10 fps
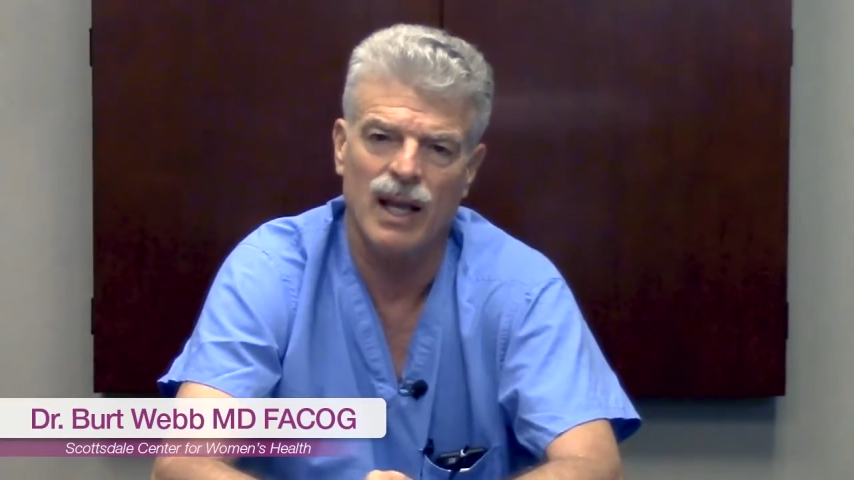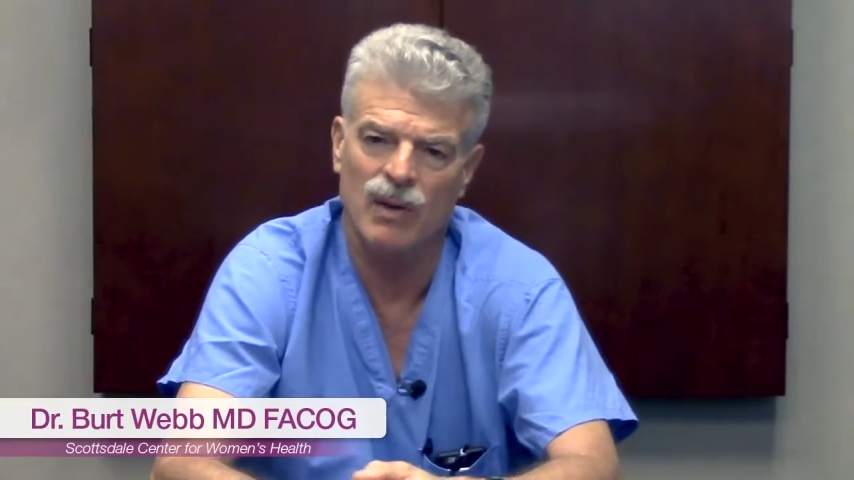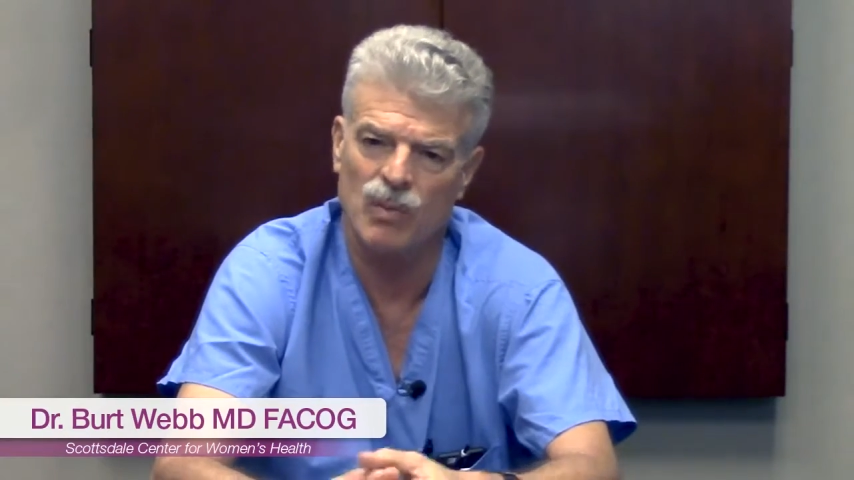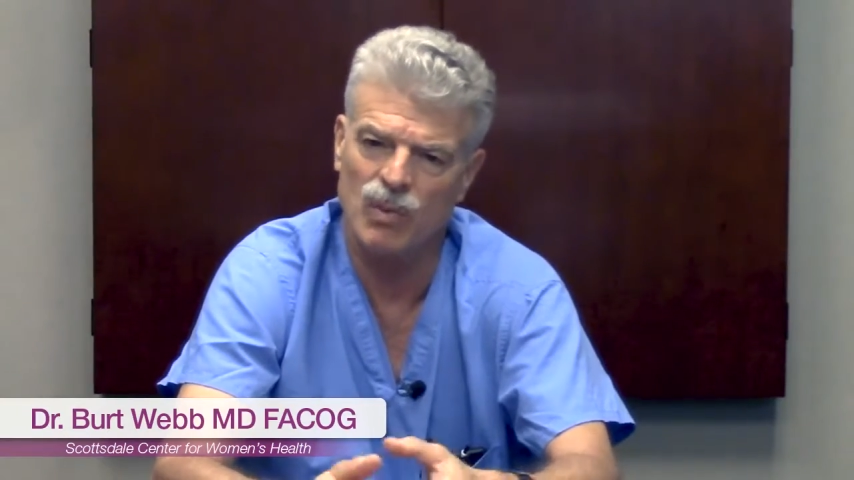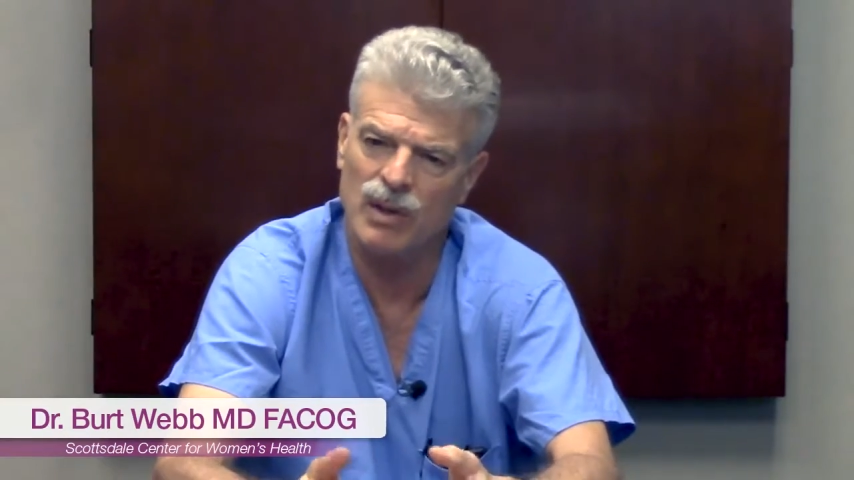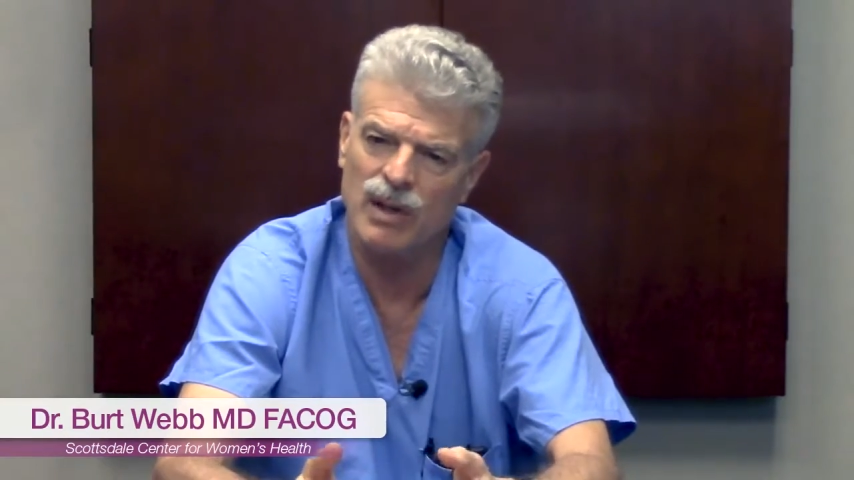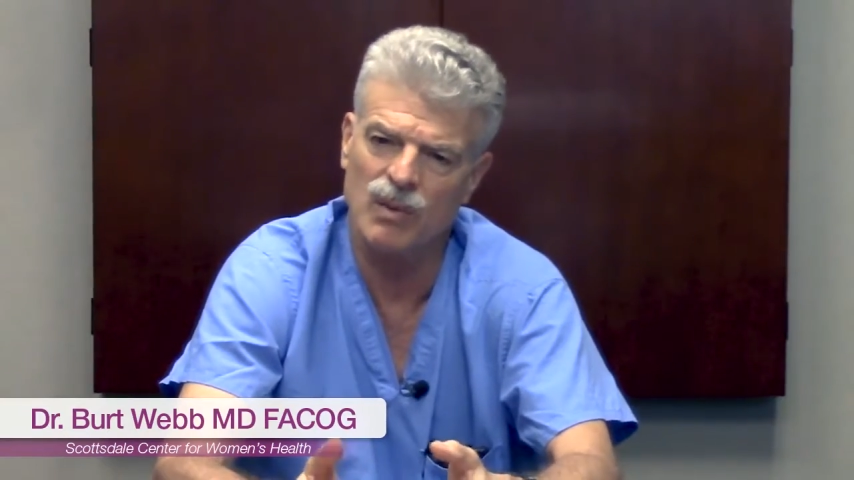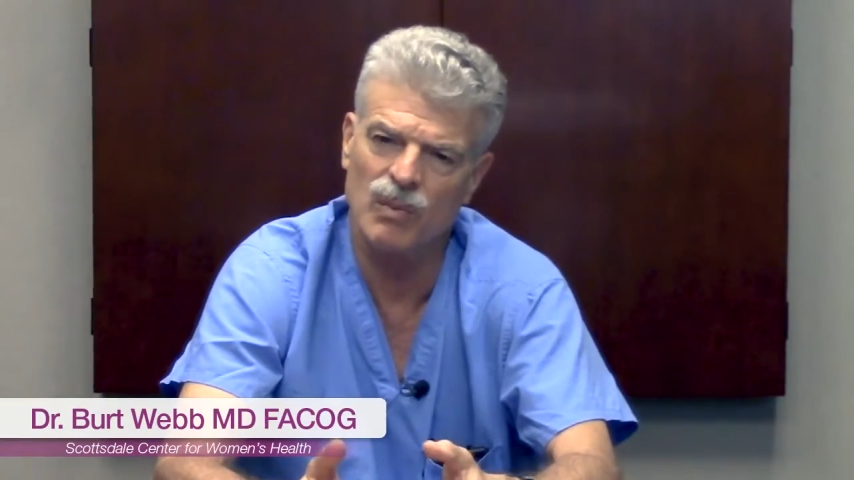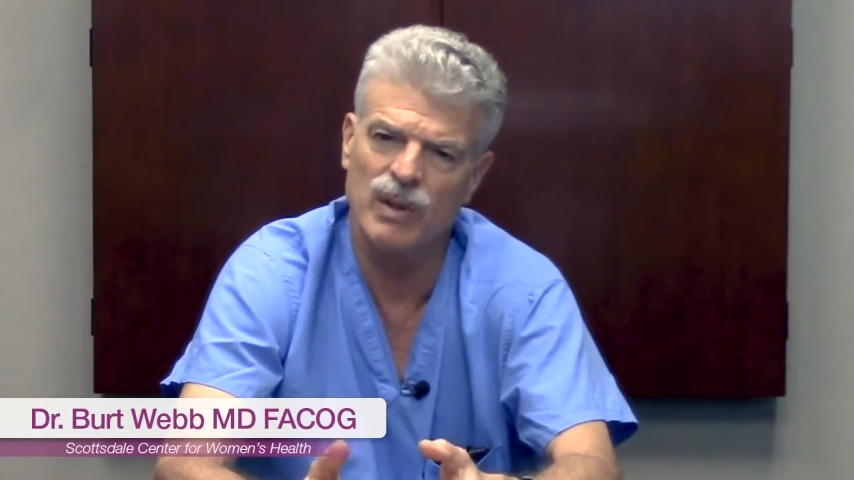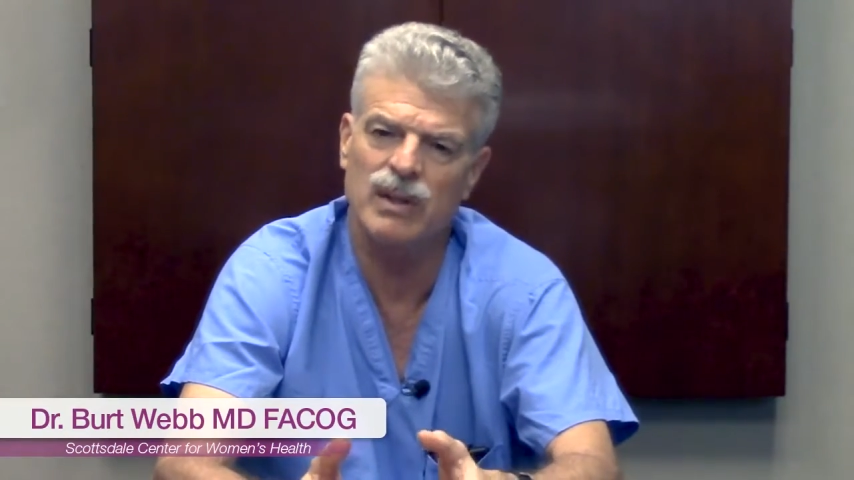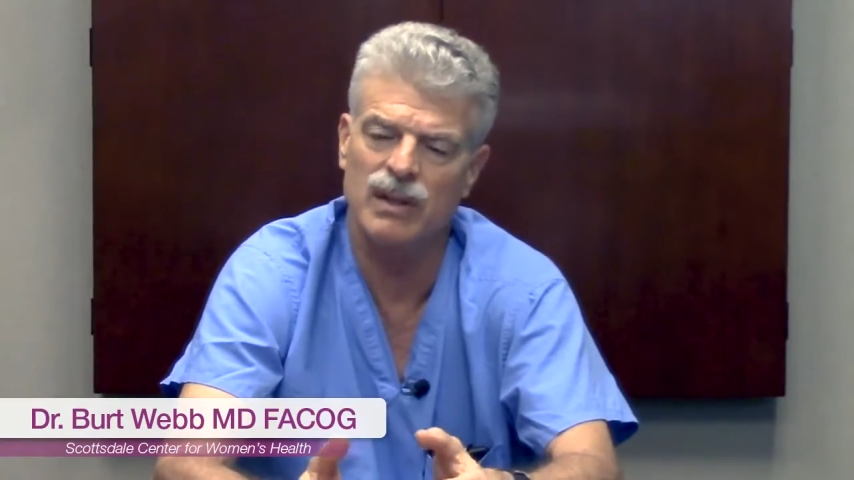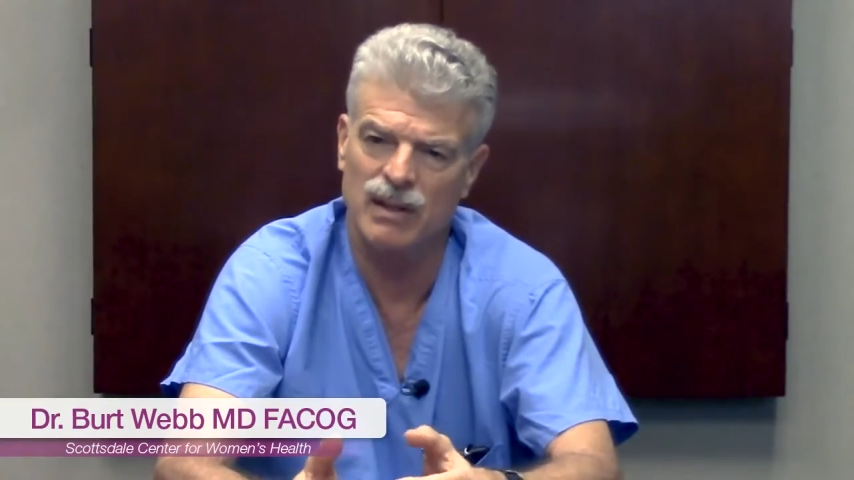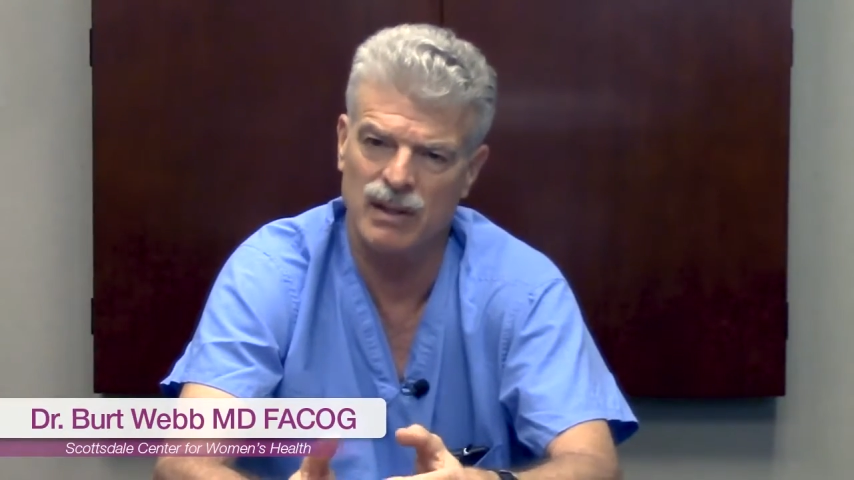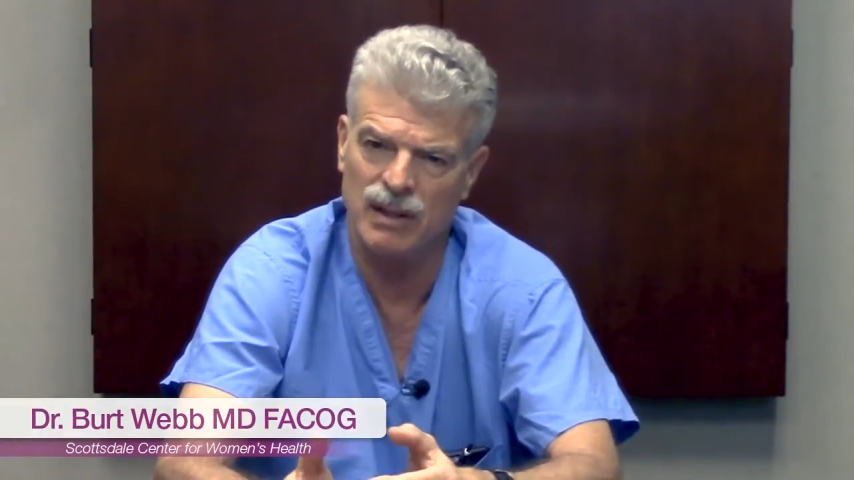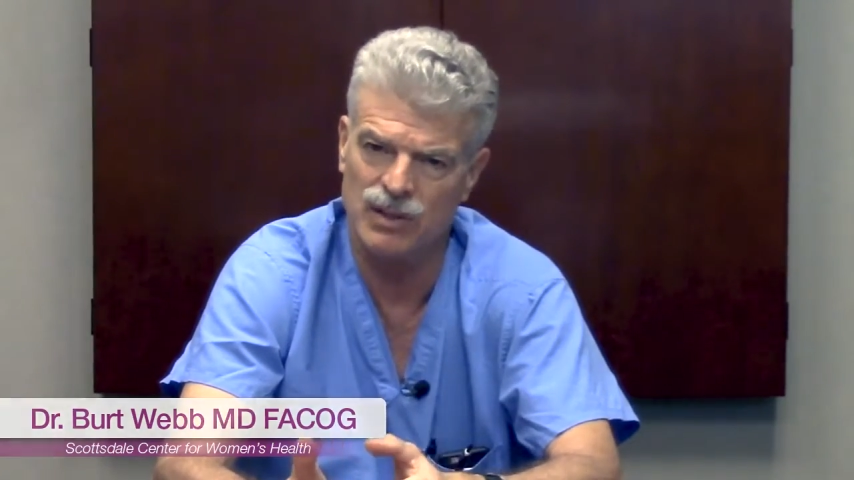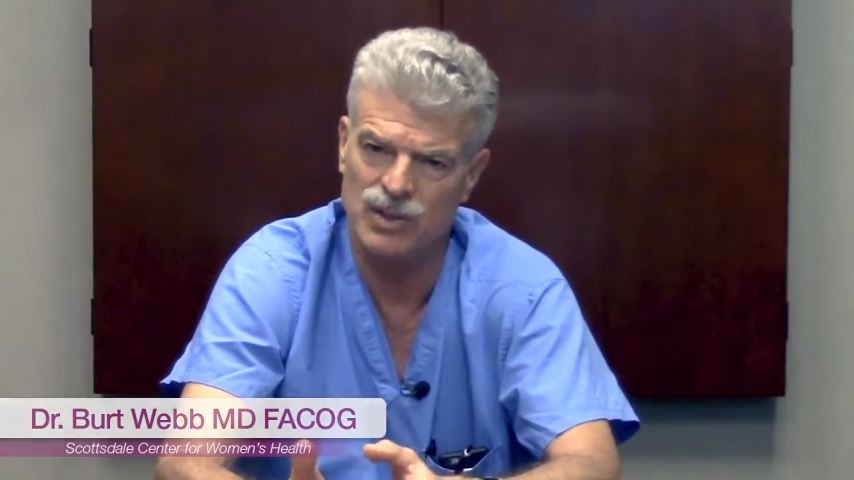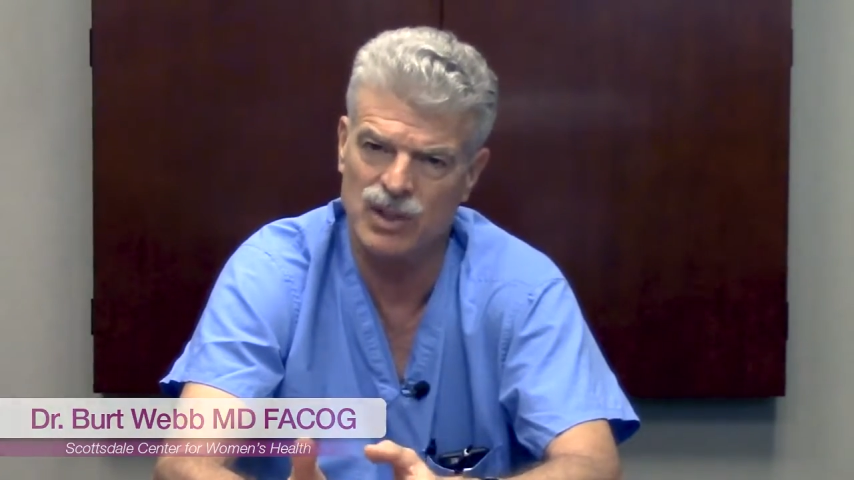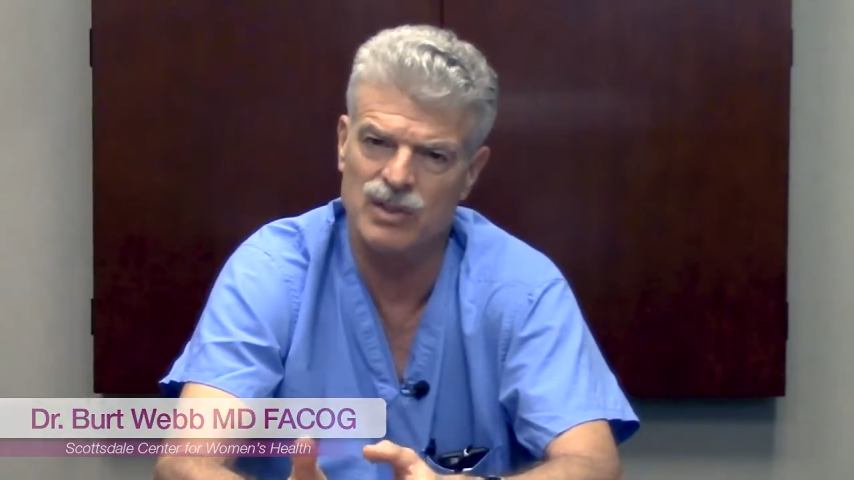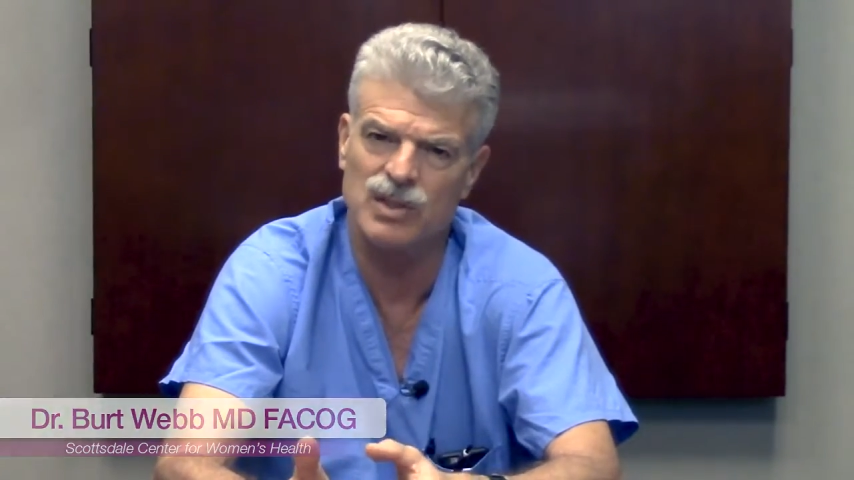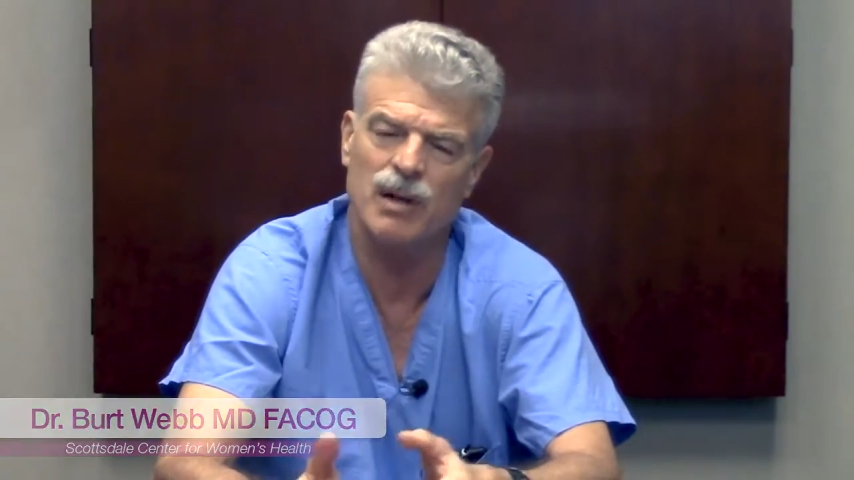and working with the insurance